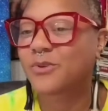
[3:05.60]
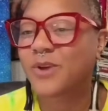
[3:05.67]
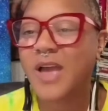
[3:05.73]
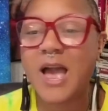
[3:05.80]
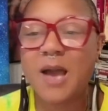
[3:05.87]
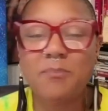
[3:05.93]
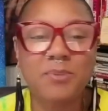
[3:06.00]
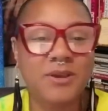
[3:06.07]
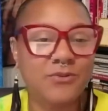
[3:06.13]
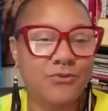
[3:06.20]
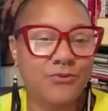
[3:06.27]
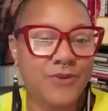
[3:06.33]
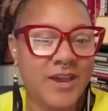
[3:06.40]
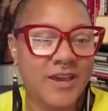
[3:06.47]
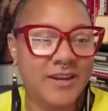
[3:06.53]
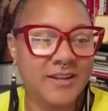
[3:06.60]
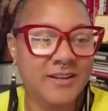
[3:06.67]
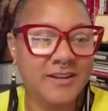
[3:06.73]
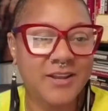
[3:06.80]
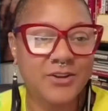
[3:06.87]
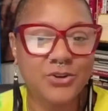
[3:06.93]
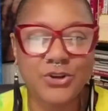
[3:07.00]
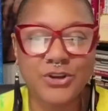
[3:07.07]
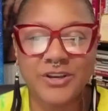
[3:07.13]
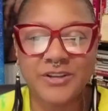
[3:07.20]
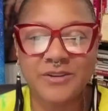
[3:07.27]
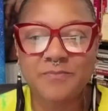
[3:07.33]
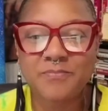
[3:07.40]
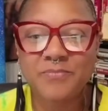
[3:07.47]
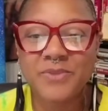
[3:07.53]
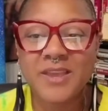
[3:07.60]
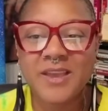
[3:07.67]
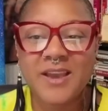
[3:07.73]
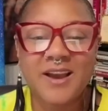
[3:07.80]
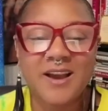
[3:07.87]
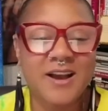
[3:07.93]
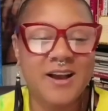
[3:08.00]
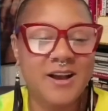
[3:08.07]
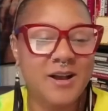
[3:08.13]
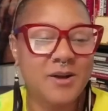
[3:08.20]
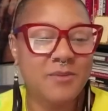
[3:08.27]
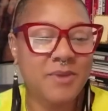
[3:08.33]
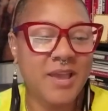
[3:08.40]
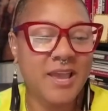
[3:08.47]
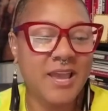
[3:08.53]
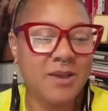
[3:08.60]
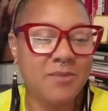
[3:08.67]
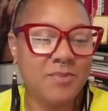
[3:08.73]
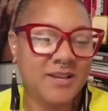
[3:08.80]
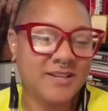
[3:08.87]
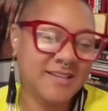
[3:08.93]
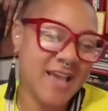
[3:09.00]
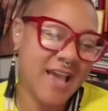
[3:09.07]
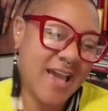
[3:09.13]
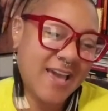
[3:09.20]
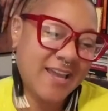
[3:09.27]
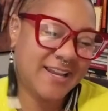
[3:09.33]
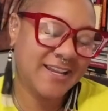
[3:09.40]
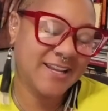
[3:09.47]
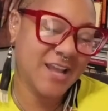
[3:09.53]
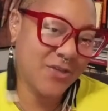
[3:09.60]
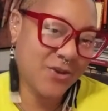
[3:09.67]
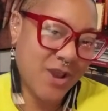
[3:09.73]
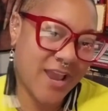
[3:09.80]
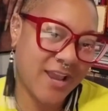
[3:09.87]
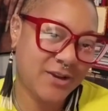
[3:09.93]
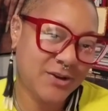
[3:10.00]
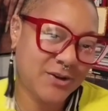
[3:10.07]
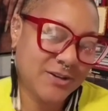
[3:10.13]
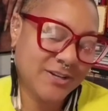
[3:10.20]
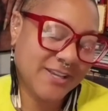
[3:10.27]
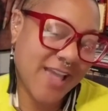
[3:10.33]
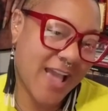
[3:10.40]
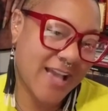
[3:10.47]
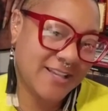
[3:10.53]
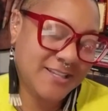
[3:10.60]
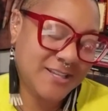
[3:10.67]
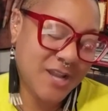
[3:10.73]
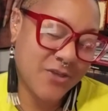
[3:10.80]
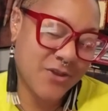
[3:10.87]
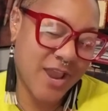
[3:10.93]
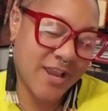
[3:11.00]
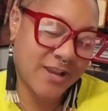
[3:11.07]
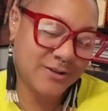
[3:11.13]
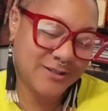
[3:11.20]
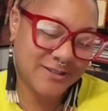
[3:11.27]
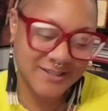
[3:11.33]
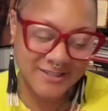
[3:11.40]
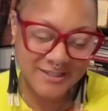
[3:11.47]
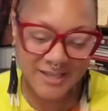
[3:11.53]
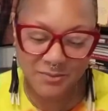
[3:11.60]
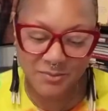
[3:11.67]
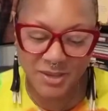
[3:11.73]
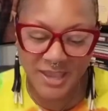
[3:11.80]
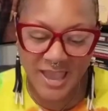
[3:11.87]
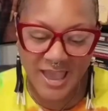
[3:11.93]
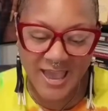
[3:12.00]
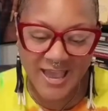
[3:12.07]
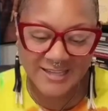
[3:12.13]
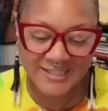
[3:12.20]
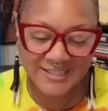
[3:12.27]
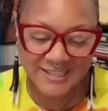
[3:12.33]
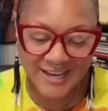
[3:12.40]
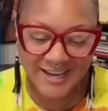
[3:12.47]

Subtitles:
happy and fed and good. Hey, Big Daddy, another angle. Yes, another angle to see me at.